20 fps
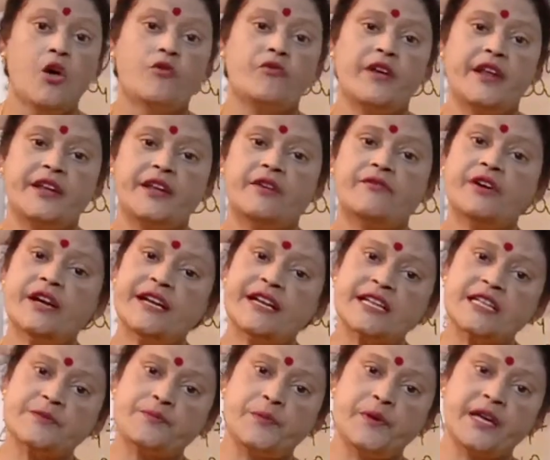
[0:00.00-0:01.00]
Whenever it
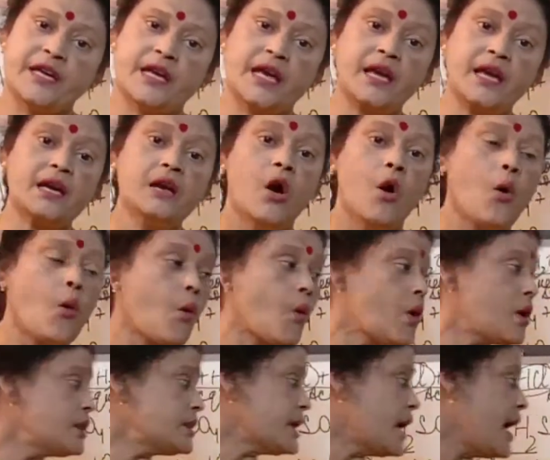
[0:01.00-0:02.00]
is breaking,
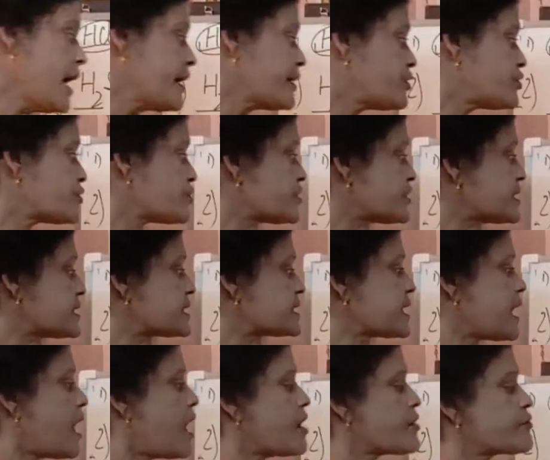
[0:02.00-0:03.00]
all the hydrogens
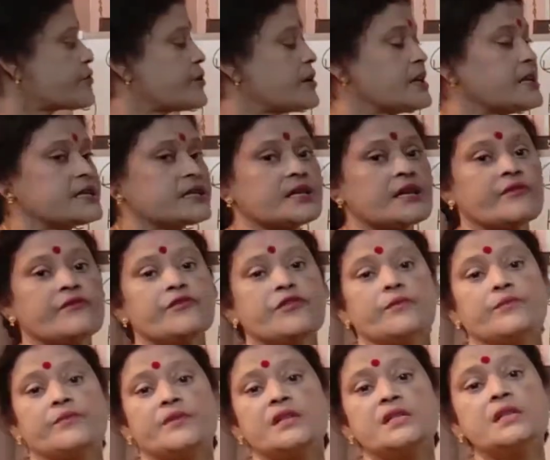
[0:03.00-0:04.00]
are releasing
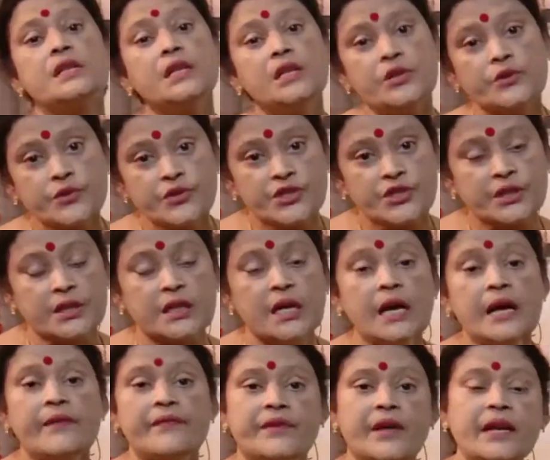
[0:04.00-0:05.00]
from the solution.
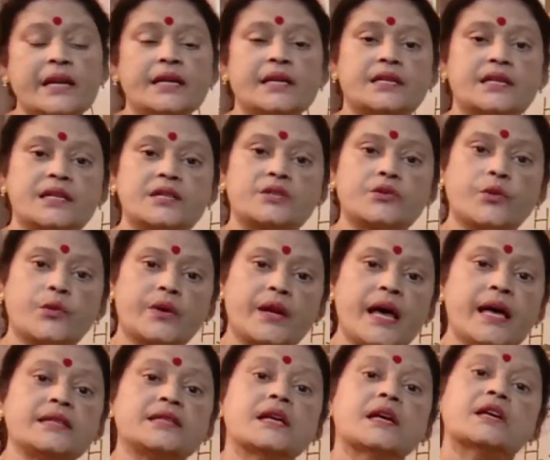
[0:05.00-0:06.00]
Then it is known
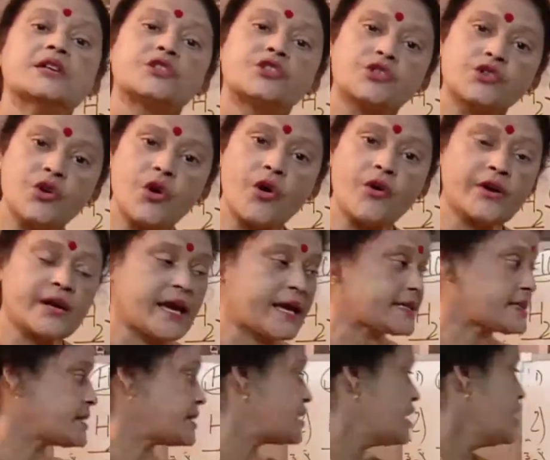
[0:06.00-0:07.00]
as strong
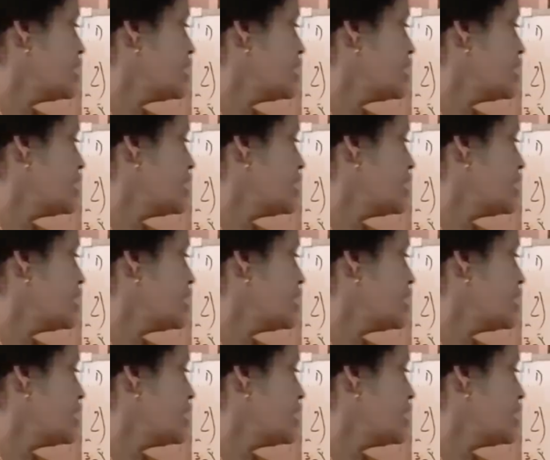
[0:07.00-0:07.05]
acid.